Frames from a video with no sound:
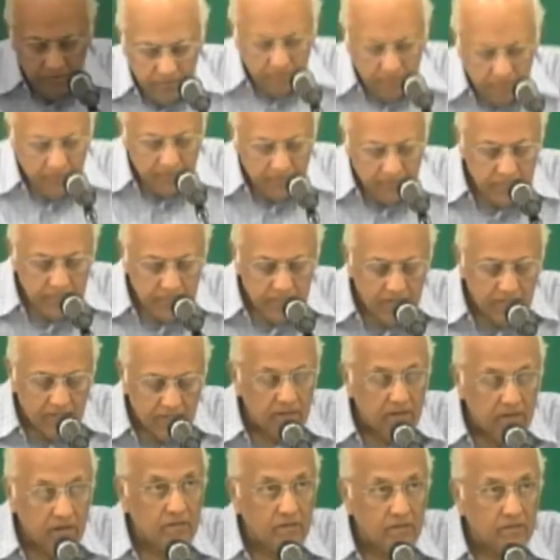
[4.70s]
to
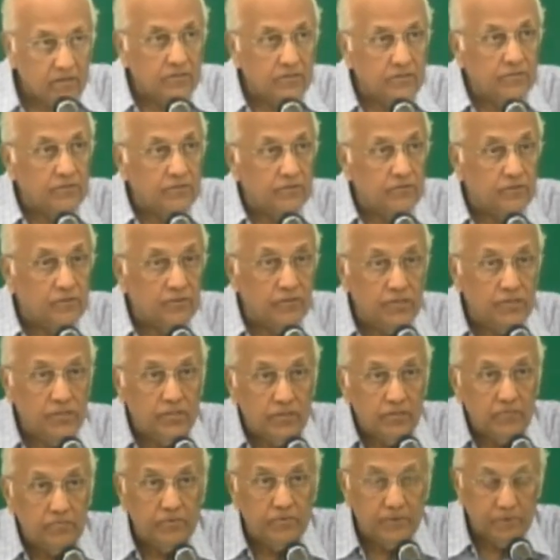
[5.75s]
understand God's
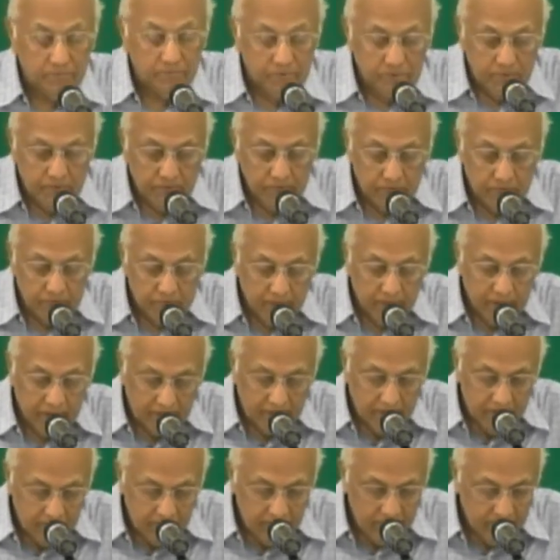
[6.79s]
original purpose for man.